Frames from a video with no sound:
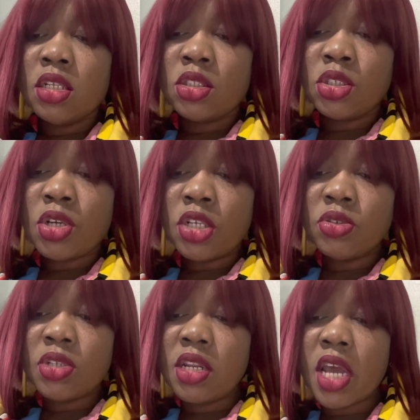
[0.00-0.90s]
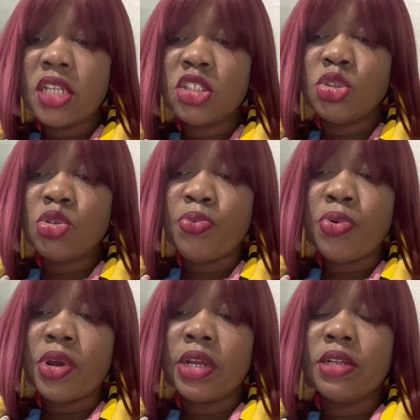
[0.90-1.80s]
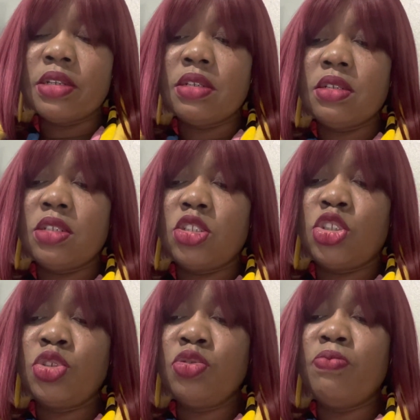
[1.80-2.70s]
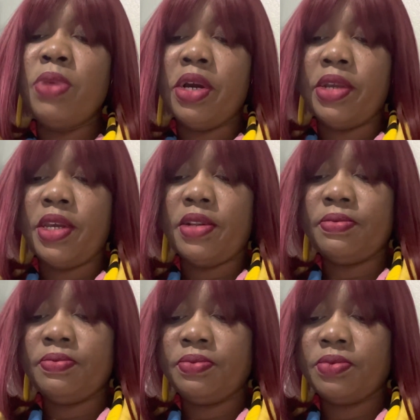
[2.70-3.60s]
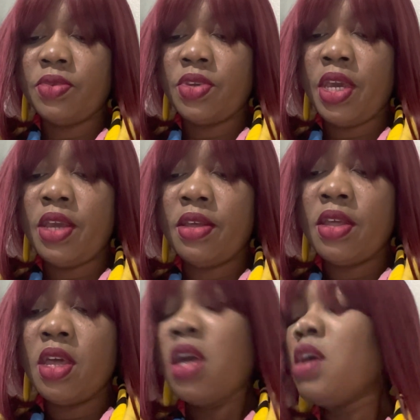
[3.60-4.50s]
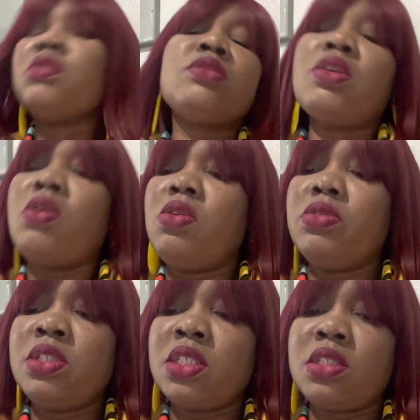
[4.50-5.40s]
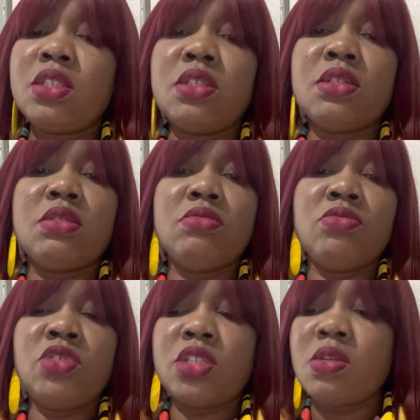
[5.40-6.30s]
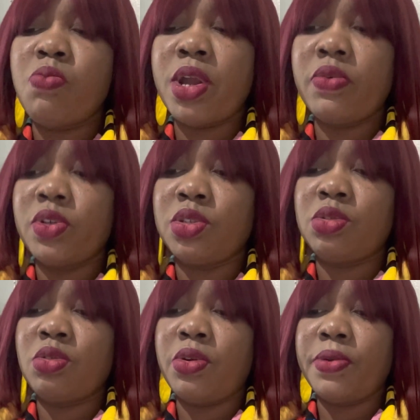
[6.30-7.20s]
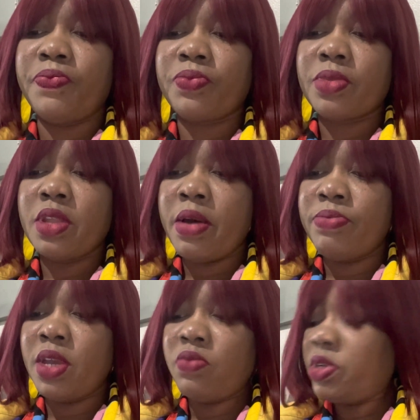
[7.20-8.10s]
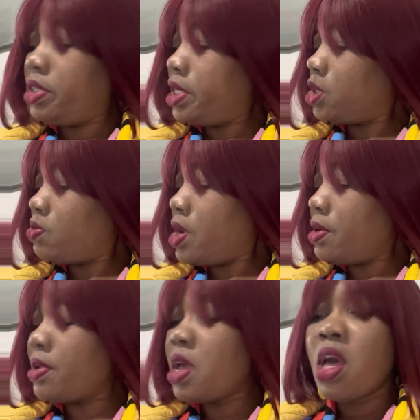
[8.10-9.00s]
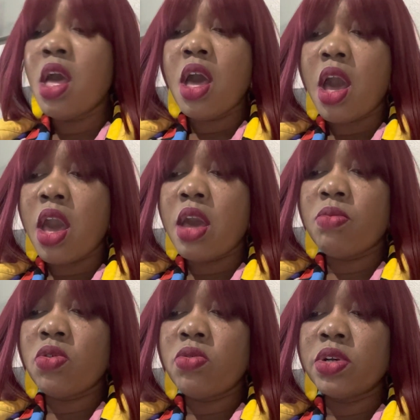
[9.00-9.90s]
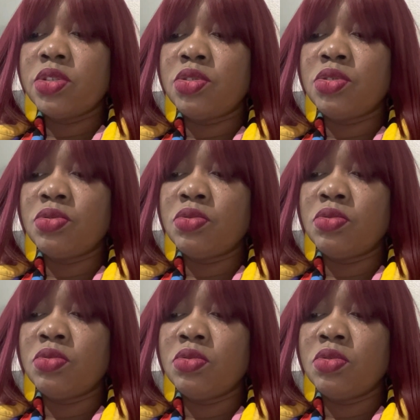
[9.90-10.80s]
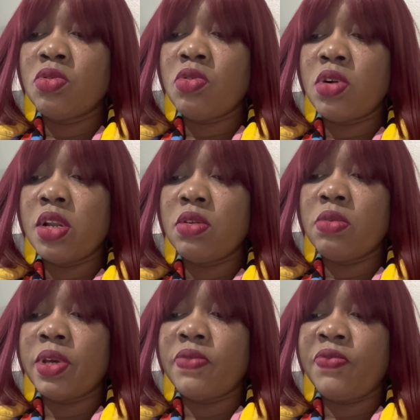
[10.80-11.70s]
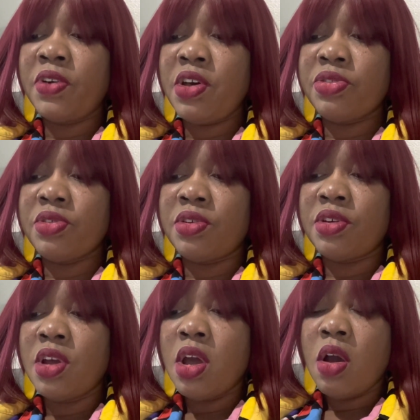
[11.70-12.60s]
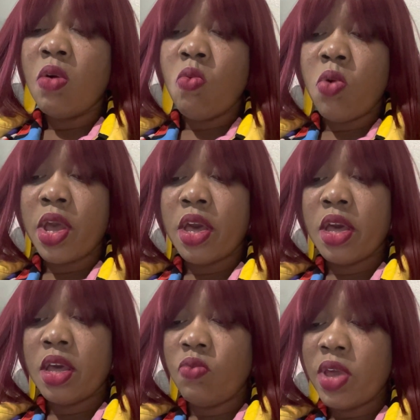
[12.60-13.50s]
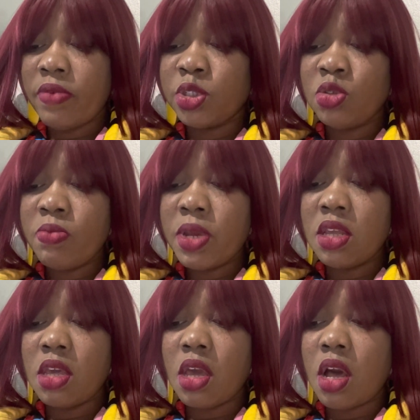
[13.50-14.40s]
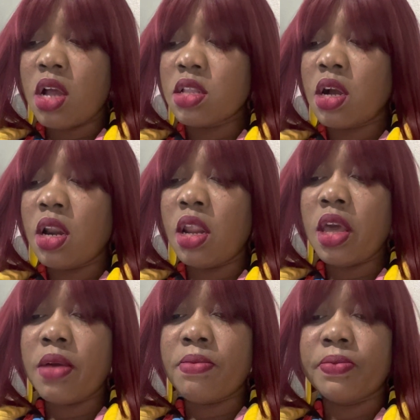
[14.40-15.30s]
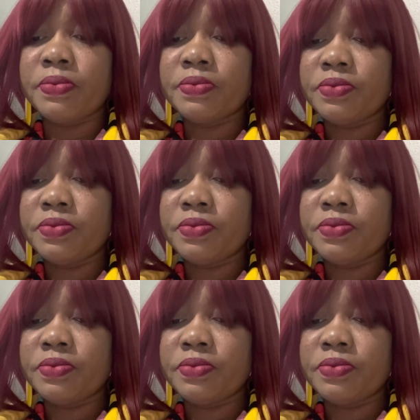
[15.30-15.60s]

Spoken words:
292.2 million. Okay, so this is just a part of the story. I'm done with this one. I am going to go a little bit further, where we have so many unclaimed